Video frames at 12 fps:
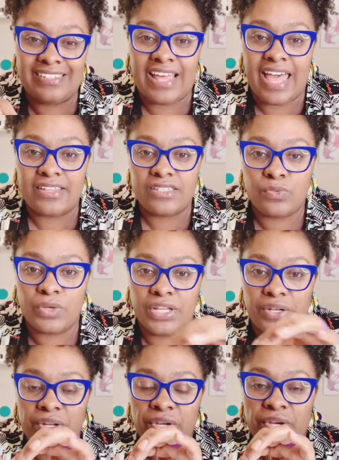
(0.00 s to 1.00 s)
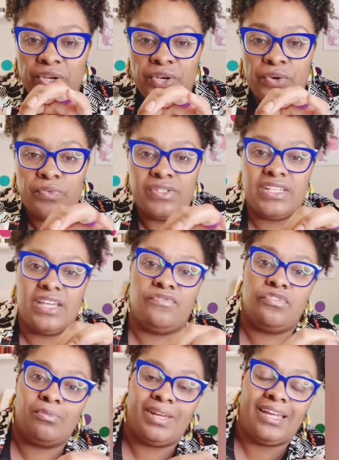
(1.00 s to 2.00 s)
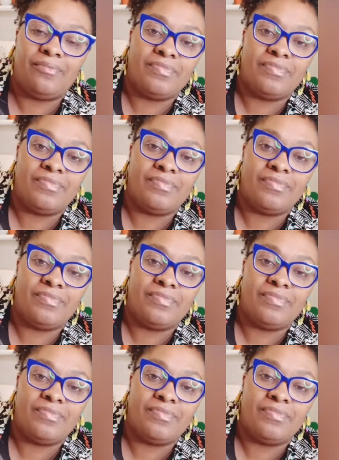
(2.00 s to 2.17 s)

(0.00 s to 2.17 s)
last one was it for me.